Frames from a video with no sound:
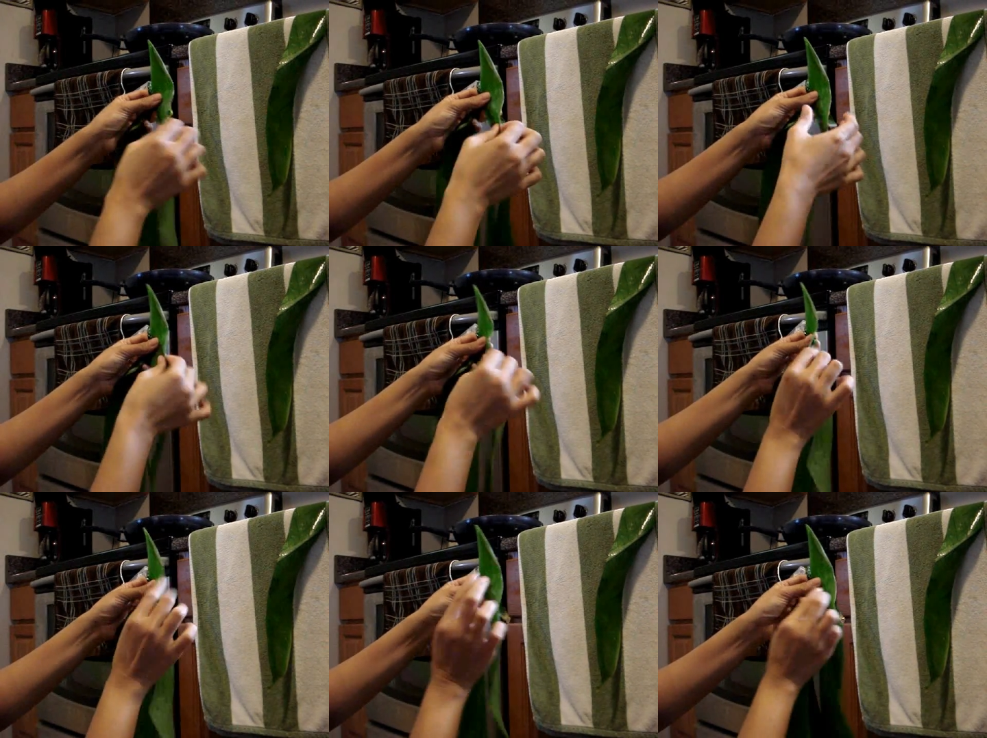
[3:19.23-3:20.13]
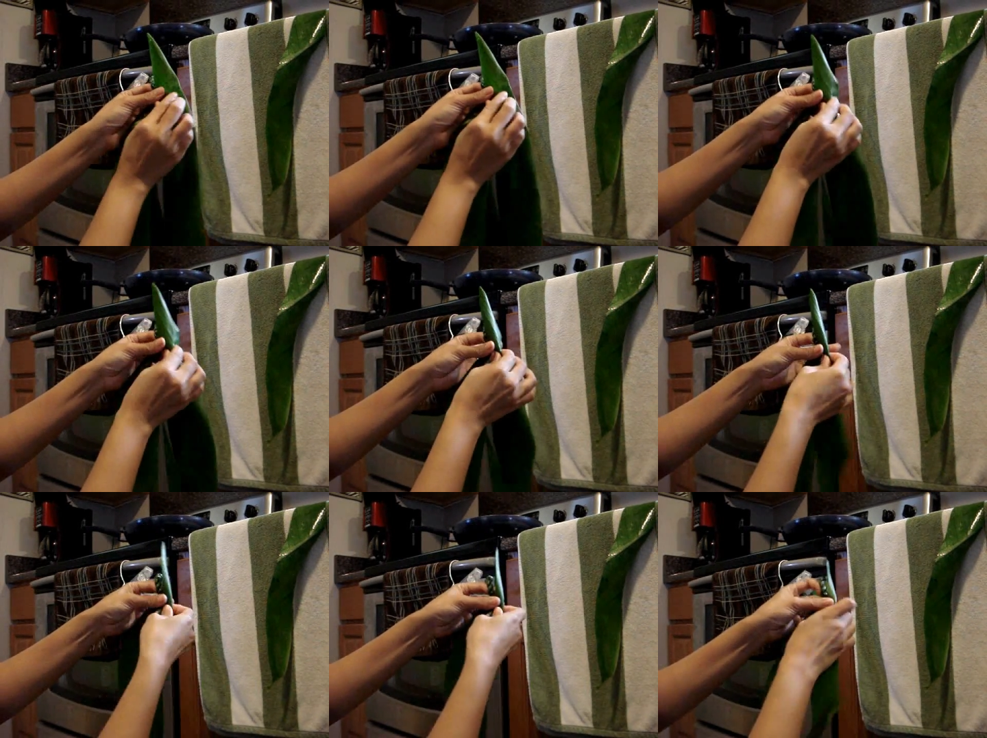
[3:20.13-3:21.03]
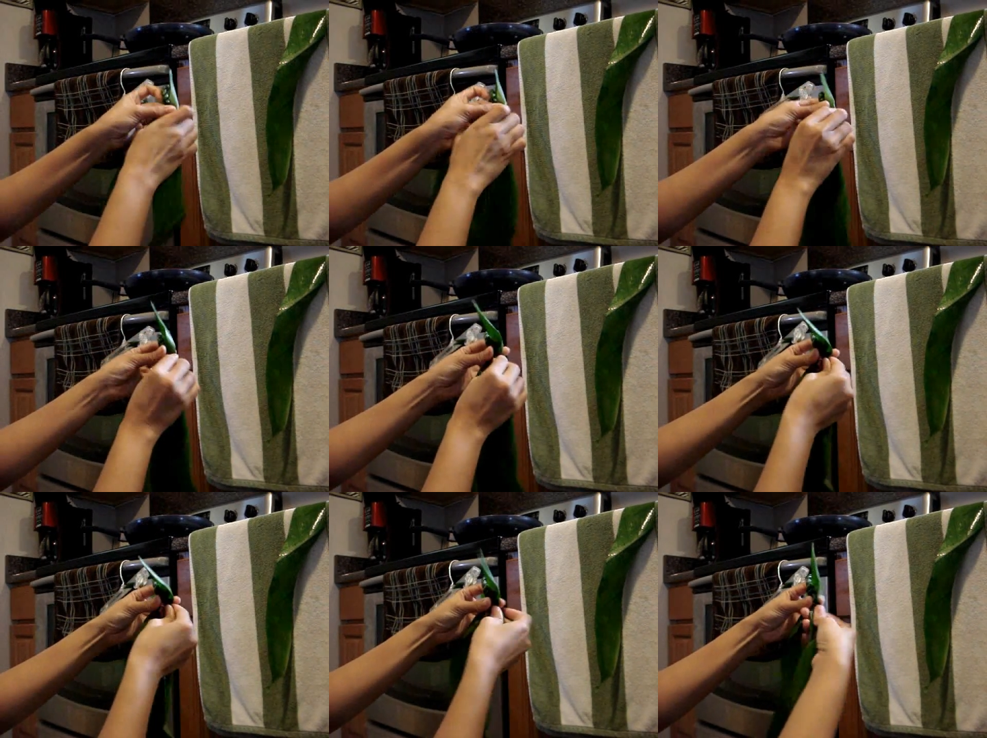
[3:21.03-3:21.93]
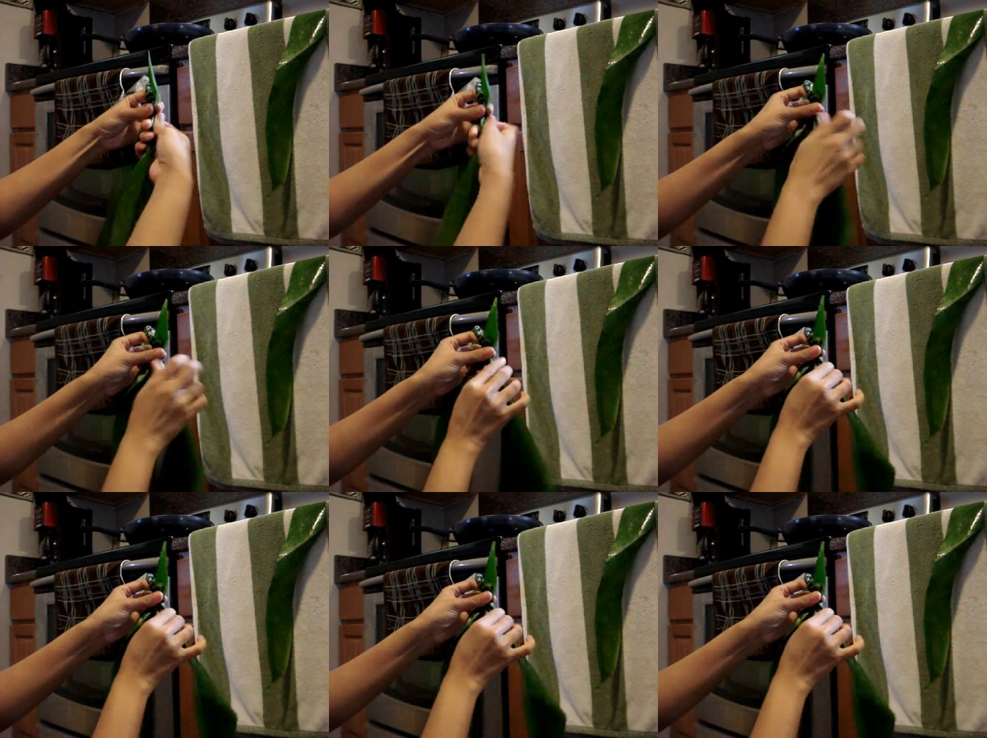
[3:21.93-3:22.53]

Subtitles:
[unreadable: no face in view]